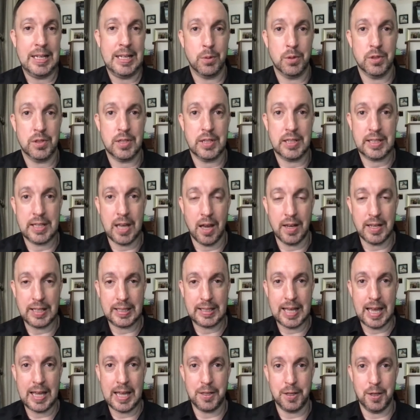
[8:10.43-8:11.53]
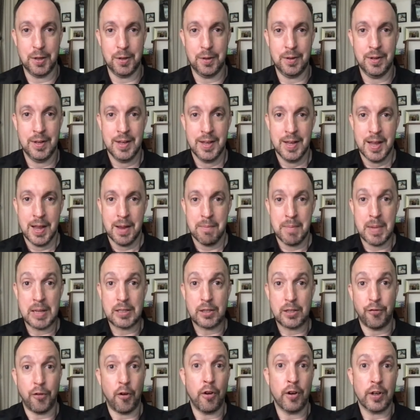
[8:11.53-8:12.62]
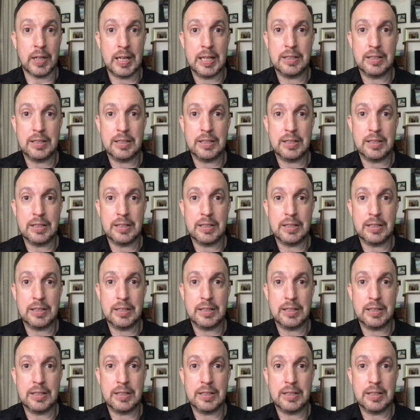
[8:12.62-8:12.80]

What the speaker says: It wants to kind of get you metaphorically